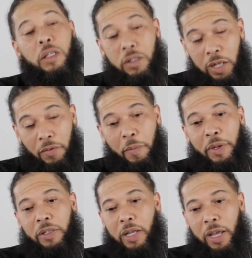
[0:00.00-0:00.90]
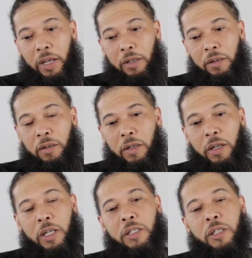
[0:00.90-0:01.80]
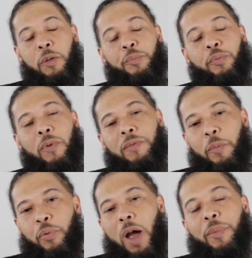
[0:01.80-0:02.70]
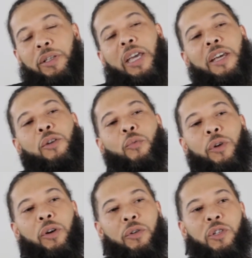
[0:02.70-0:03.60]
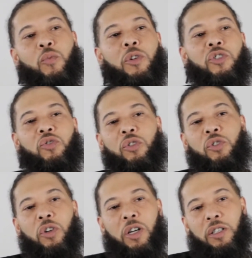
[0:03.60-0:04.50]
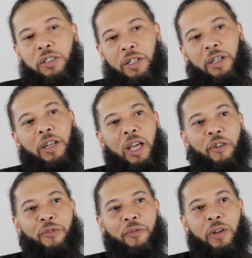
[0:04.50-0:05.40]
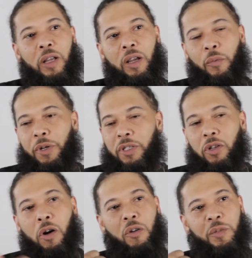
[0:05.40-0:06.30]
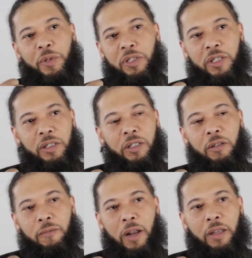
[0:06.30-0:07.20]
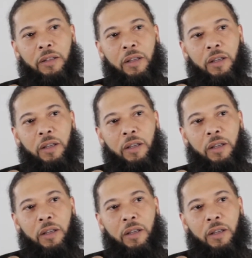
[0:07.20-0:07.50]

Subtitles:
It's never been dead. It's the propaganda wheel that wants you to look to the left when it's always been sitting in the right.